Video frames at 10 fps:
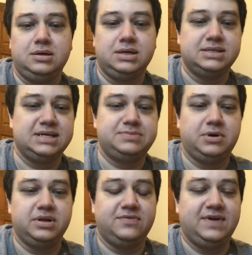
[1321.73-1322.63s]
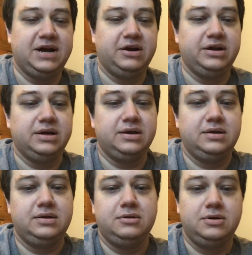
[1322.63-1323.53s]
because that's part of the firing
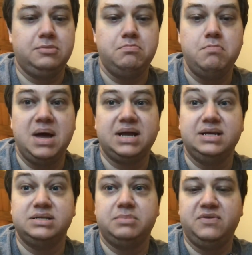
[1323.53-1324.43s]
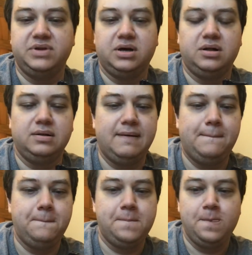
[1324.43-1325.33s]
mechanism of it all.
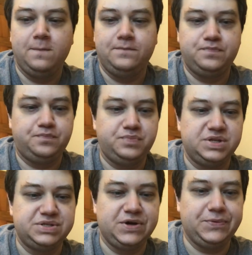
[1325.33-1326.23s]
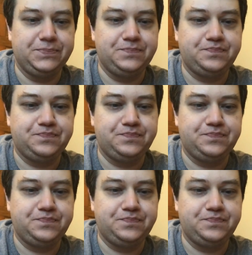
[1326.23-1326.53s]
So